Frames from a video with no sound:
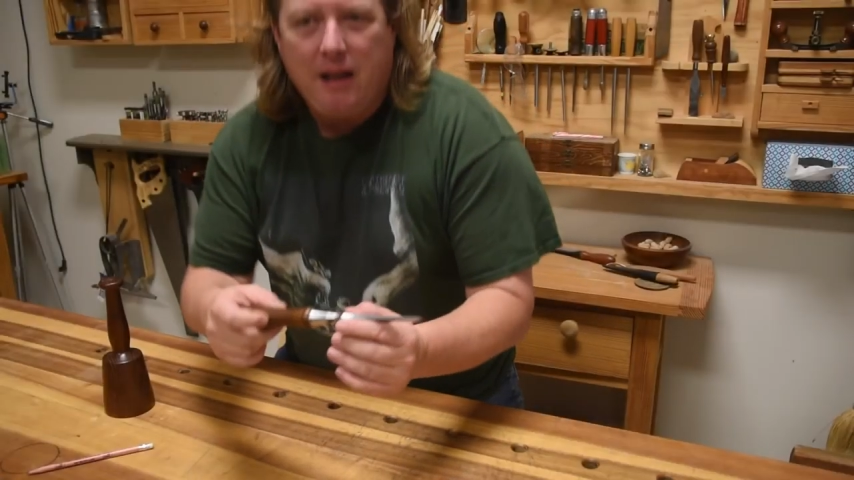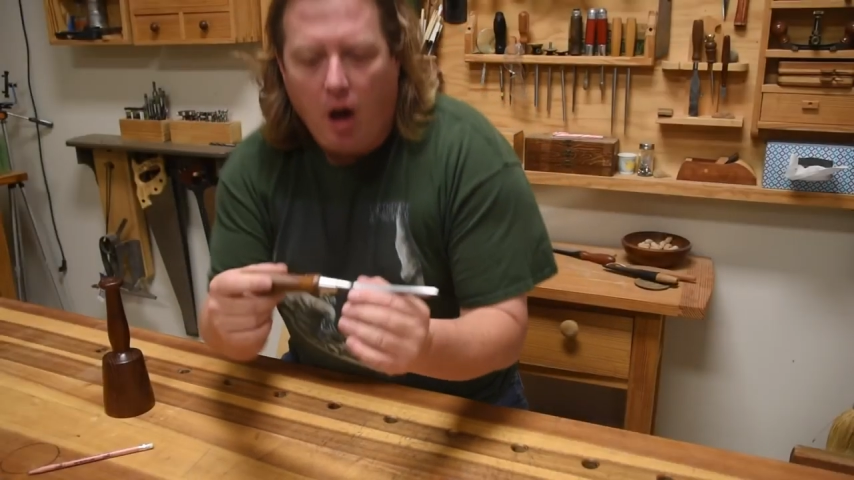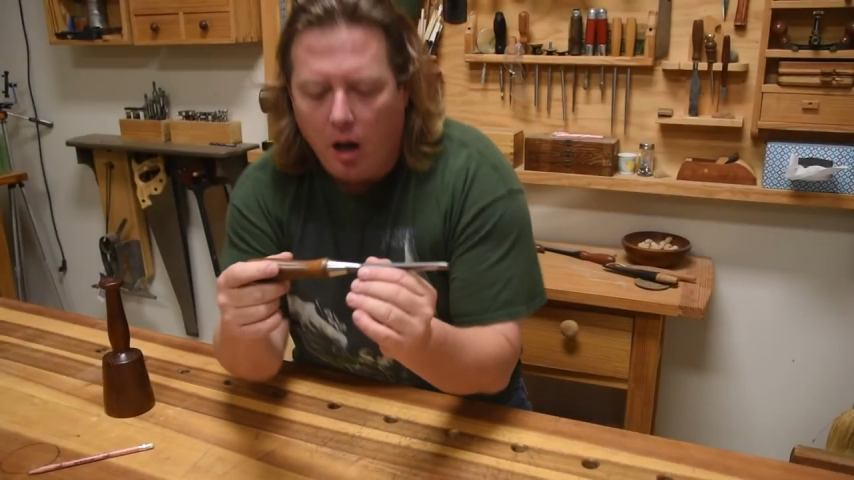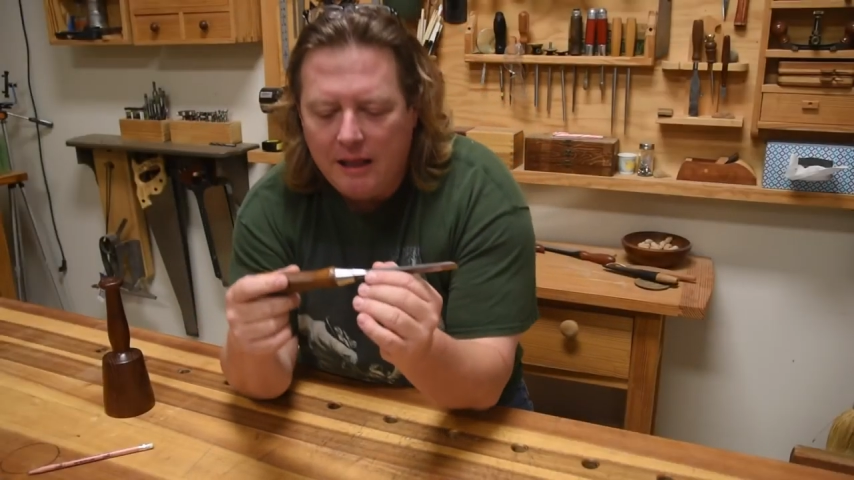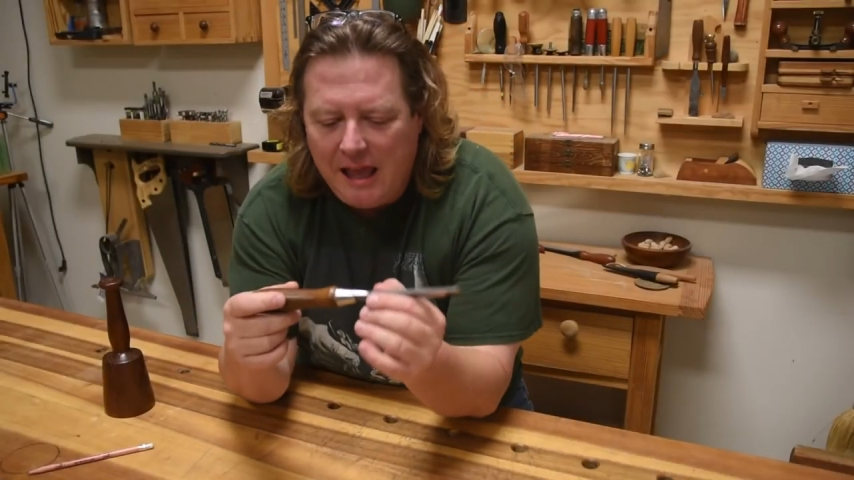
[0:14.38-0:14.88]

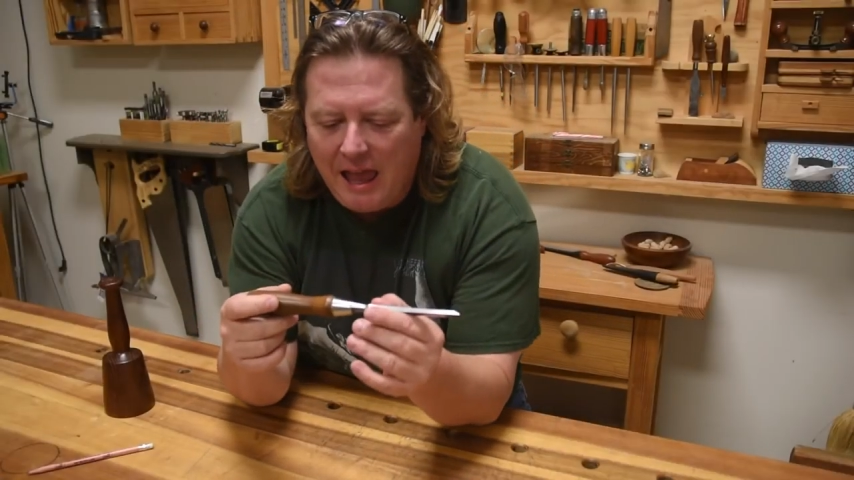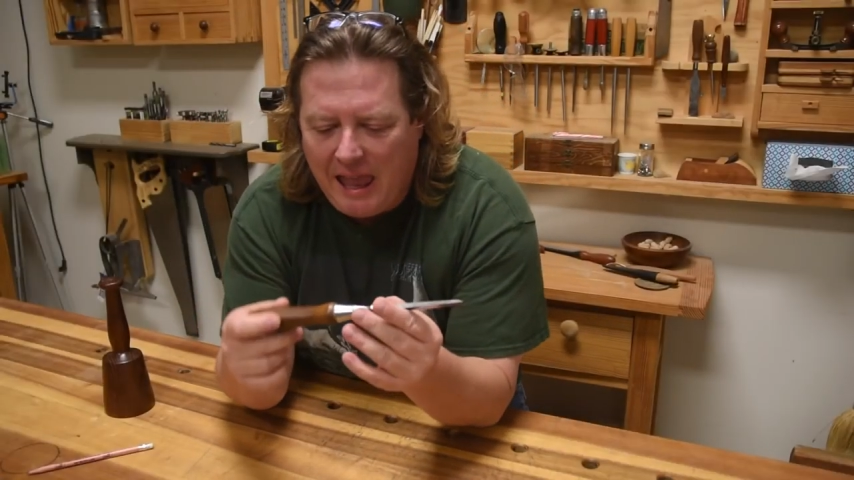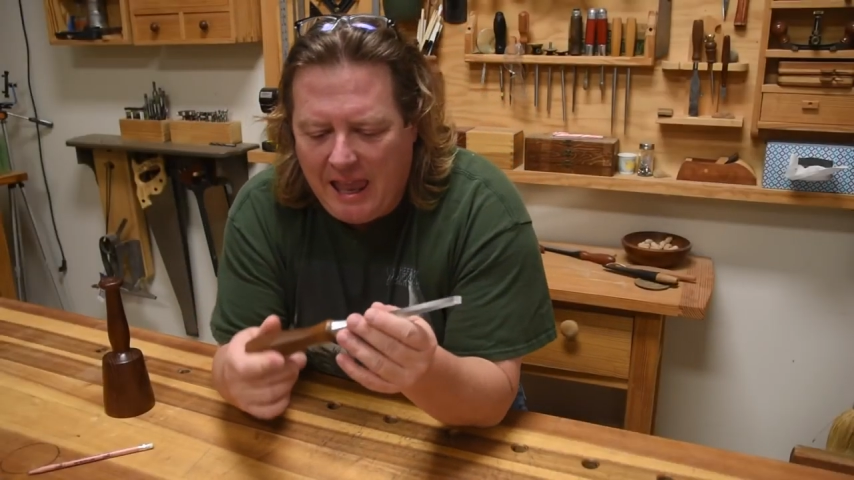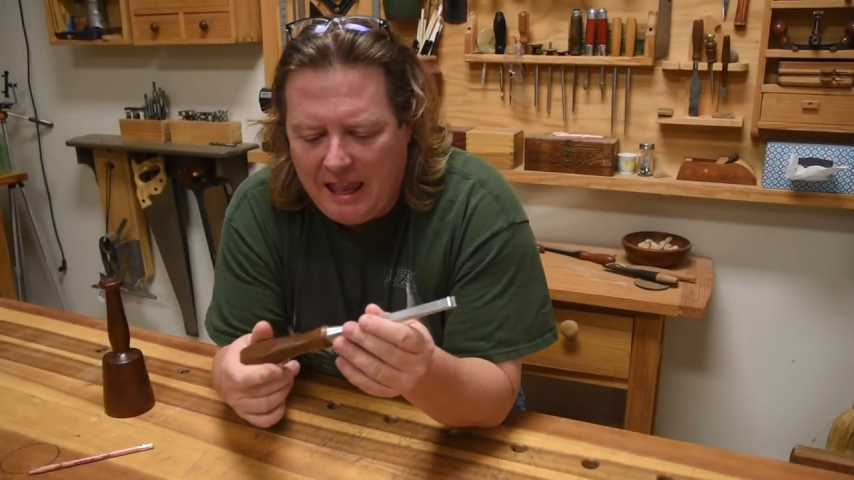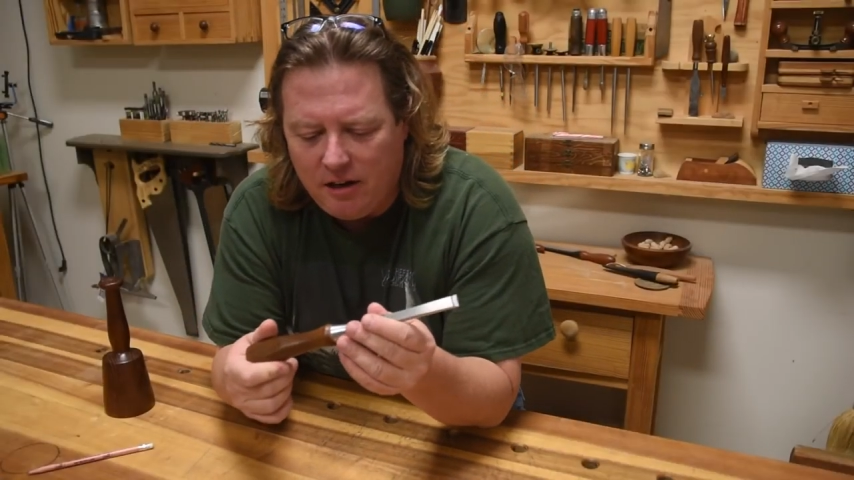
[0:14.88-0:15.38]
calling it a
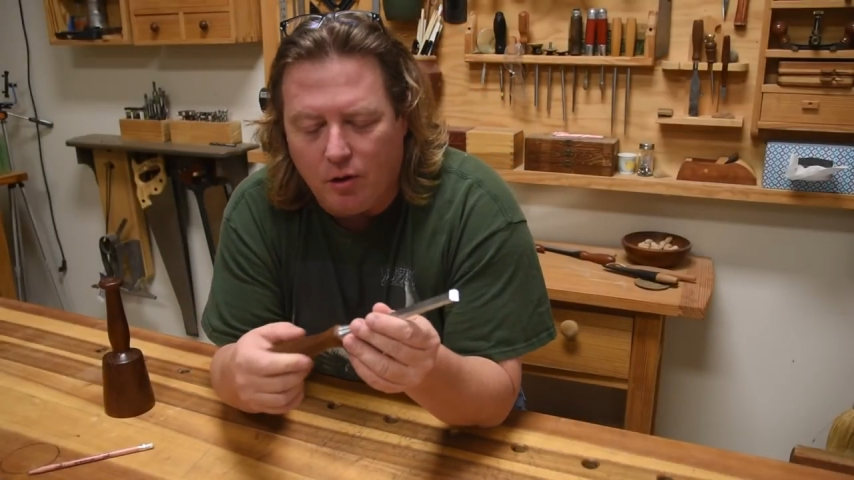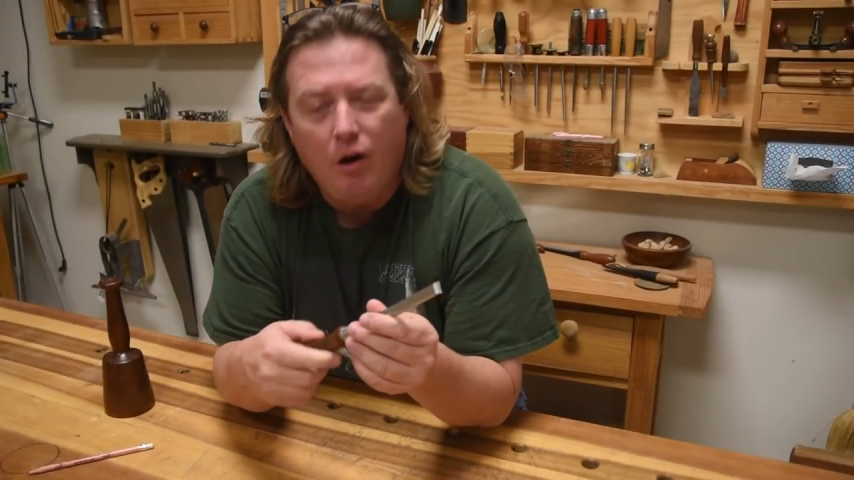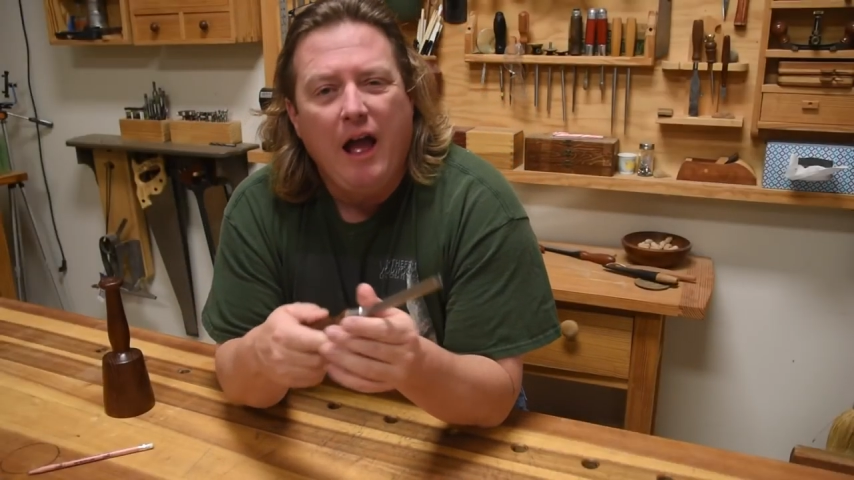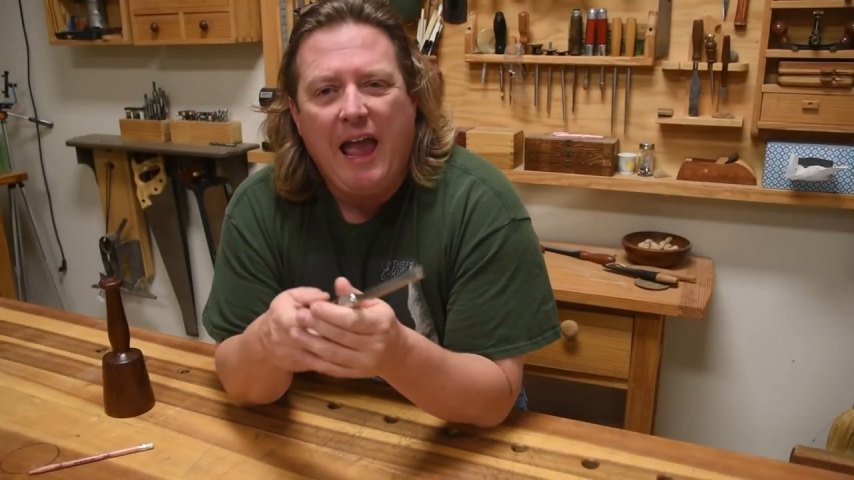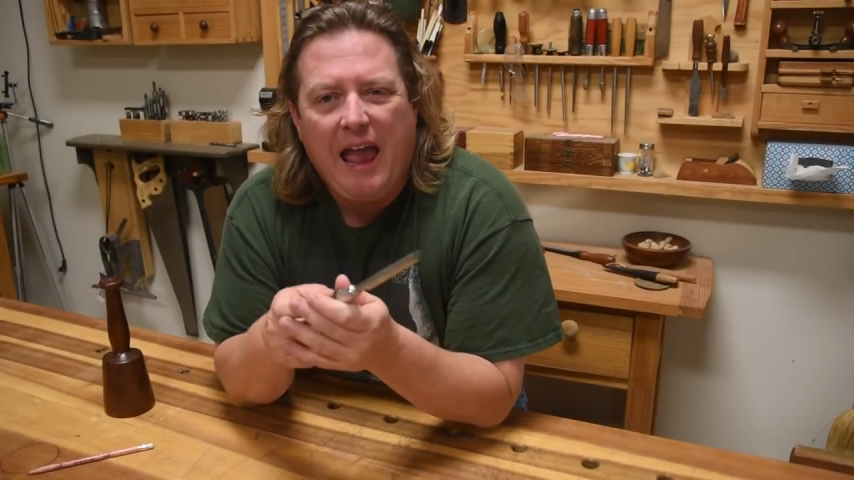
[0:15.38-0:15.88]
handle,